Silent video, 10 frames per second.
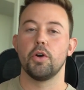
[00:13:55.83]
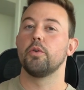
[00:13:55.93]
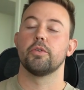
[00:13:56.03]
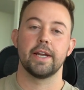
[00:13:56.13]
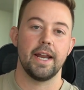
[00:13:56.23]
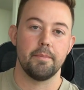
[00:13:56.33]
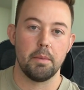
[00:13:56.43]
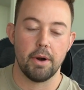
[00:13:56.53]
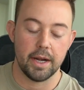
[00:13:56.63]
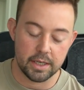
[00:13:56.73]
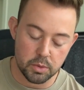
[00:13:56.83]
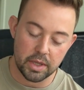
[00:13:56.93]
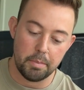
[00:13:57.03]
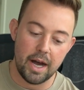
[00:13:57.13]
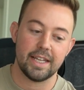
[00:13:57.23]
over again in my brain, because what
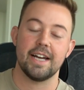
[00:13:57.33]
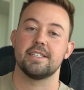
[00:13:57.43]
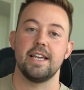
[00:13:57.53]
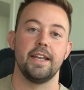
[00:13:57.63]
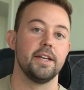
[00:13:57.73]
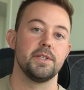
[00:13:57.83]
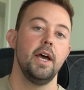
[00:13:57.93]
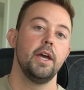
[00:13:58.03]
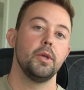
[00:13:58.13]
the podcast said is,